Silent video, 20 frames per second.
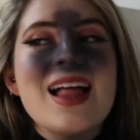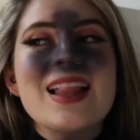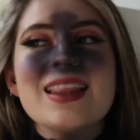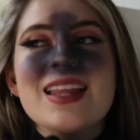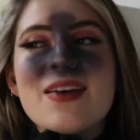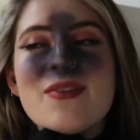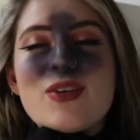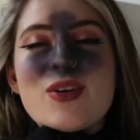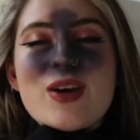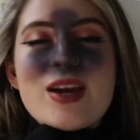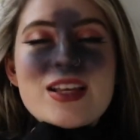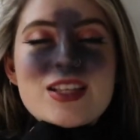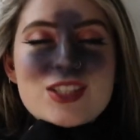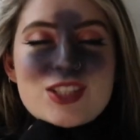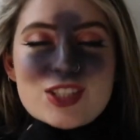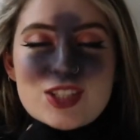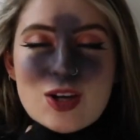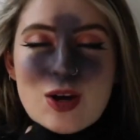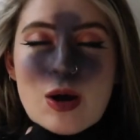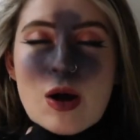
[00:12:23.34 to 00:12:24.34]
Love you guys
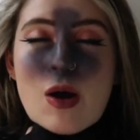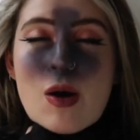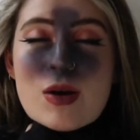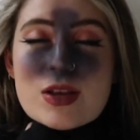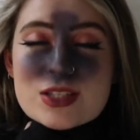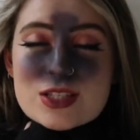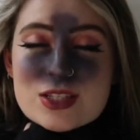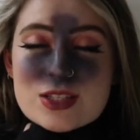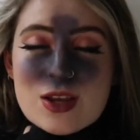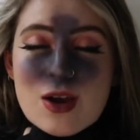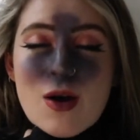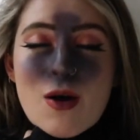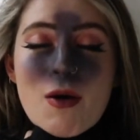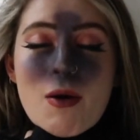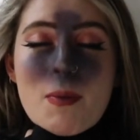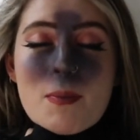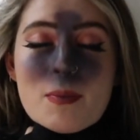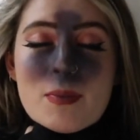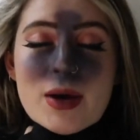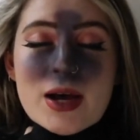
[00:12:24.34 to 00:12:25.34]
so,
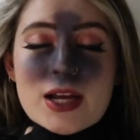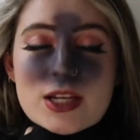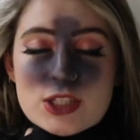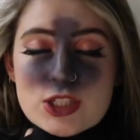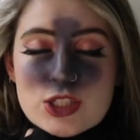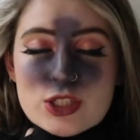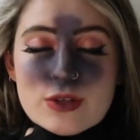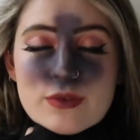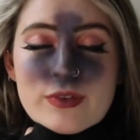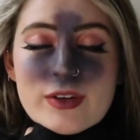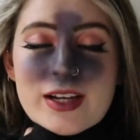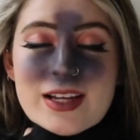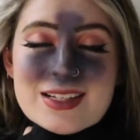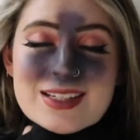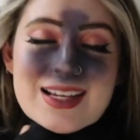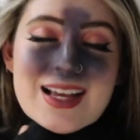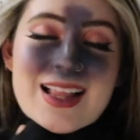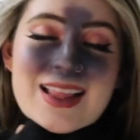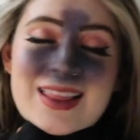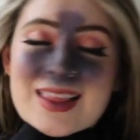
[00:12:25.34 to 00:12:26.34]
so much. Don't forget
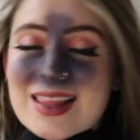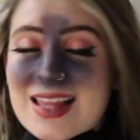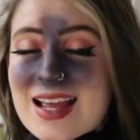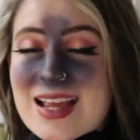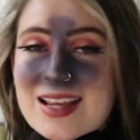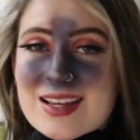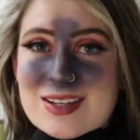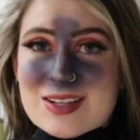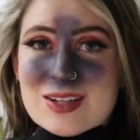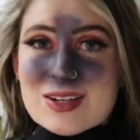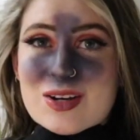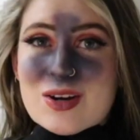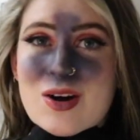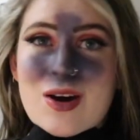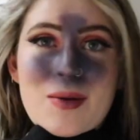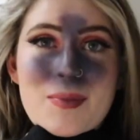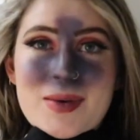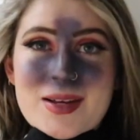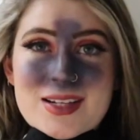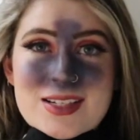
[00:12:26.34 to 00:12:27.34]
to like,
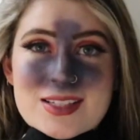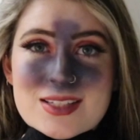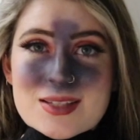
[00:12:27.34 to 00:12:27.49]
comment,